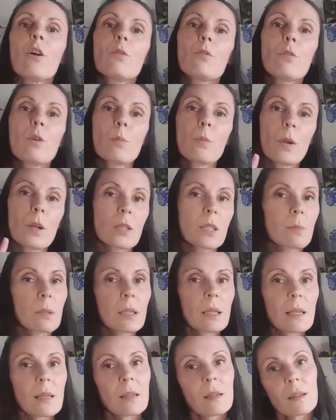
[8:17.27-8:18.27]
for
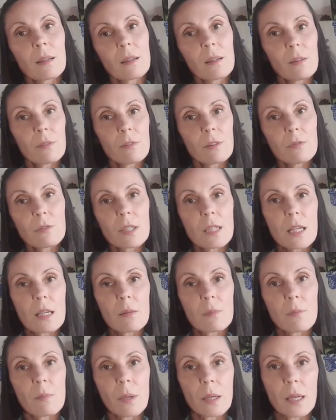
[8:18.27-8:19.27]
approximately
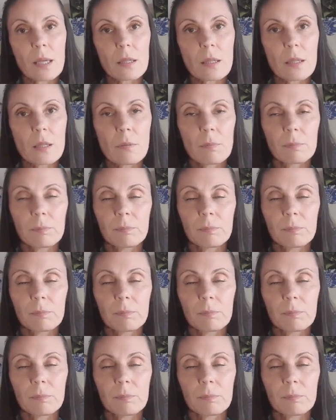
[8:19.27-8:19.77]
15 minutes.